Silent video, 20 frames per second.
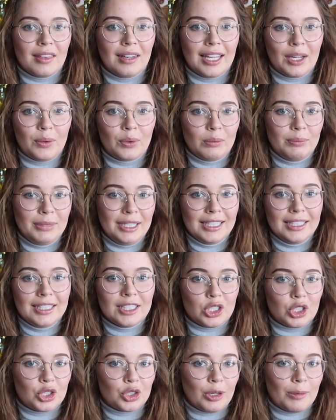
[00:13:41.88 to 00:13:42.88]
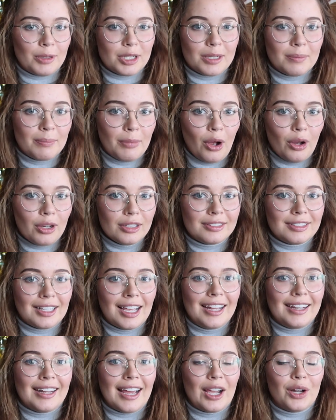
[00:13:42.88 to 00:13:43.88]
the link will be in the description box.
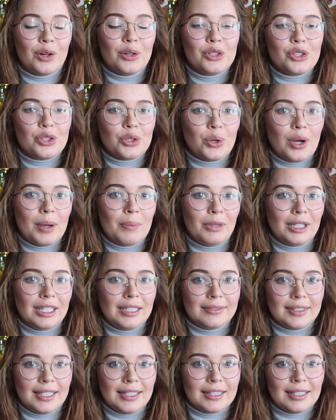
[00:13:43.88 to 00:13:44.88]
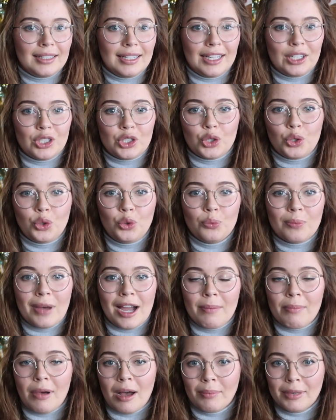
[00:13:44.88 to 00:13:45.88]
And I also am leaving the link to
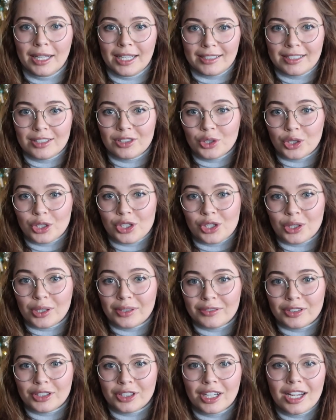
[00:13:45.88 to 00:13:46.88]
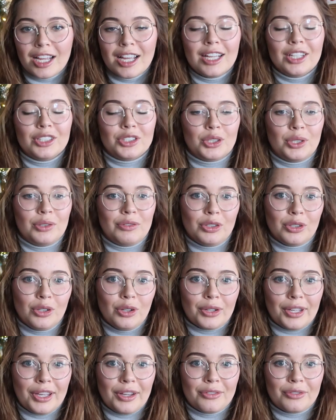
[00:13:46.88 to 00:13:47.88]
my public Discord server. So if you're
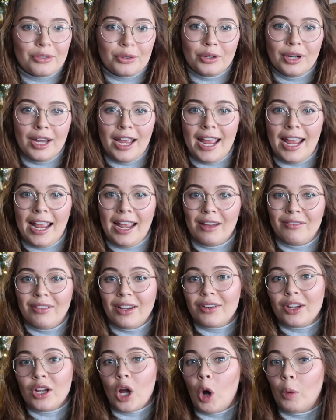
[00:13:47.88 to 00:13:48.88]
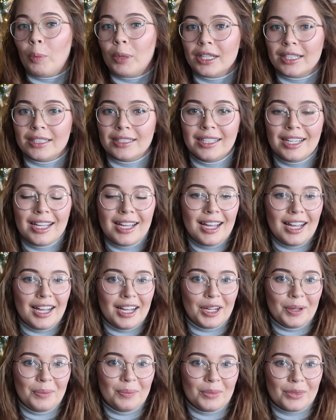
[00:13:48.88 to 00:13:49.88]
looking for a very open,
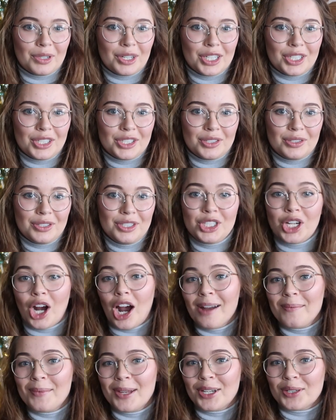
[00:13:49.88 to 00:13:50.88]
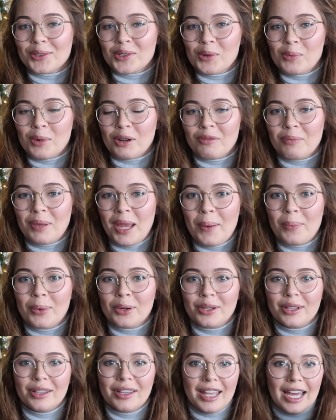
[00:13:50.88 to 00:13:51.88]
charming group of
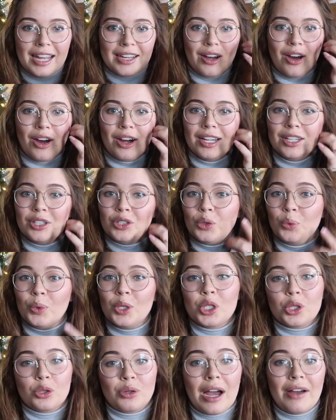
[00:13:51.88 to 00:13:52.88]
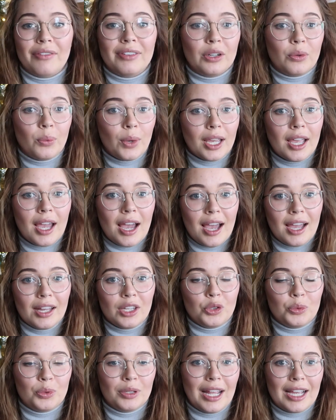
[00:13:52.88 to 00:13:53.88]
people that are into witchcraft and Wicca,
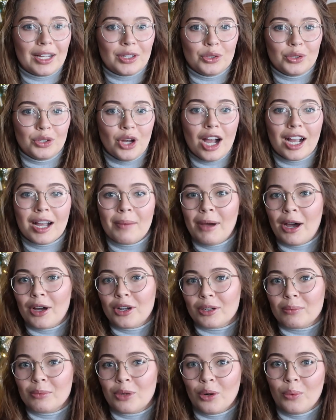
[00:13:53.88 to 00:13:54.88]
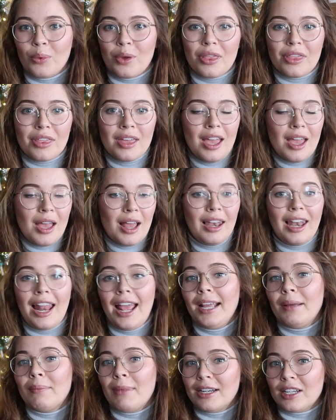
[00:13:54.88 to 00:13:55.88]
and you would like to talk about it more with
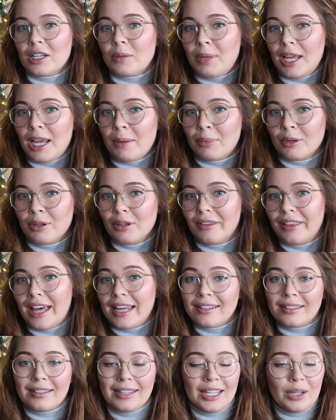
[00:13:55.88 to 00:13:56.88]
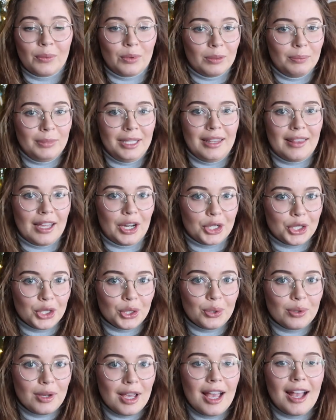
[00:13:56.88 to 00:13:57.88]
like-minded people, that link will be there
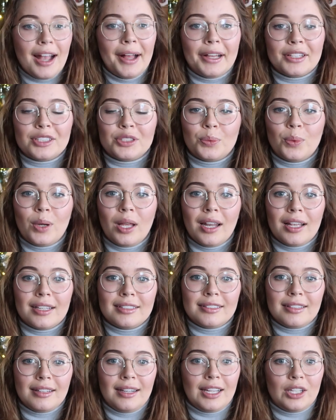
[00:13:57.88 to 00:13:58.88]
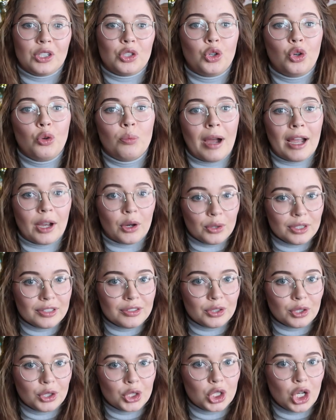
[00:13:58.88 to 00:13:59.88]
too, as well as the link to my
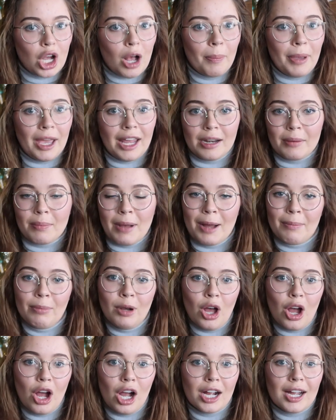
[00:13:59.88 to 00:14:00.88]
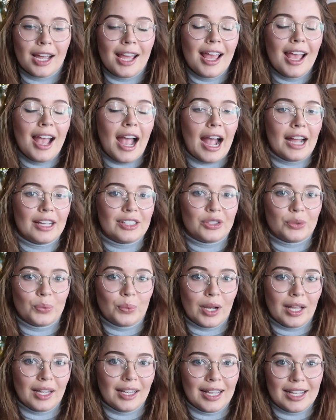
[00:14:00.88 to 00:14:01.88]
crystal shop and my blog, as
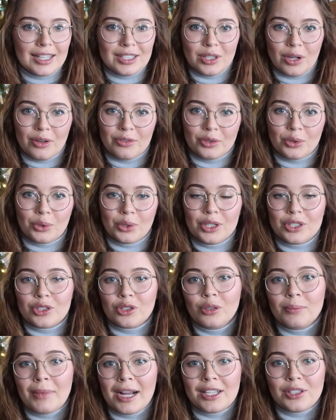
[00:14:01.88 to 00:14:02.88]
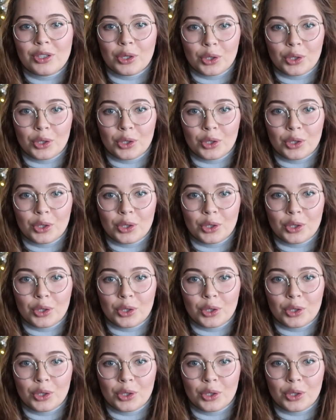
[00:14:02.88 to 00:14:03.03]
well as, of course, all my